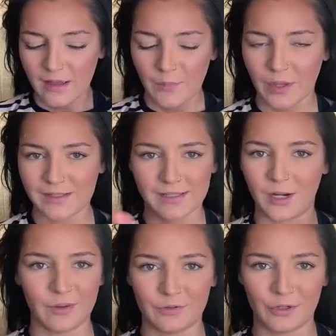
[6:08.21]
because it's
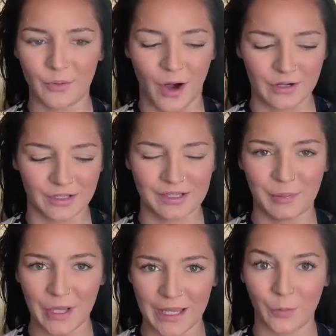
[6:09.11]
going to be too hard to
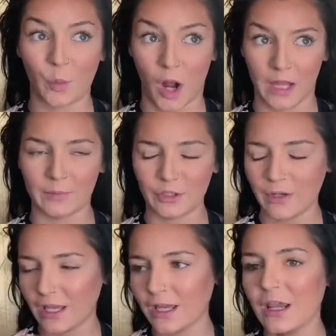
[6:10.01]
explain while I'm
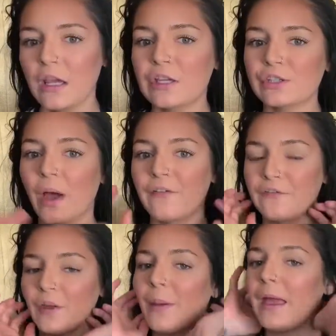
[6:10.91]
doing it. So I
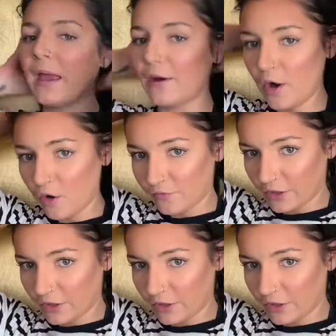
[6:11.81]
flip my hair over,